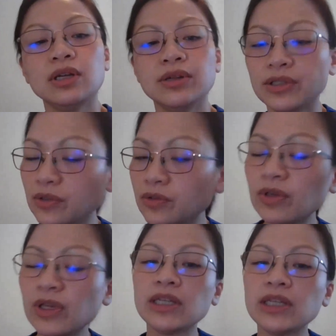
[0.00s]
it's
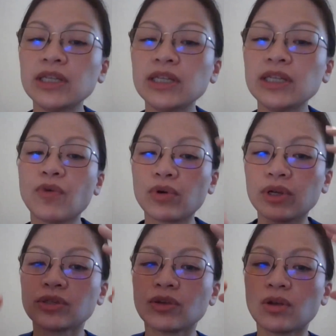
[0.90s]
really just
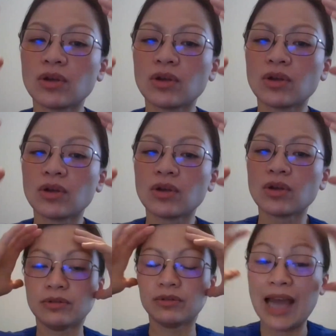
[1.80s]
focused on
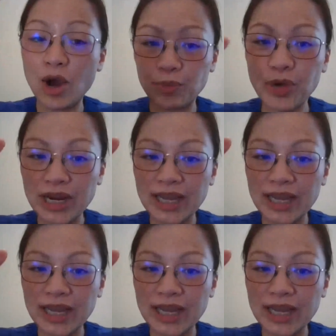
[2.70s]
the outbreak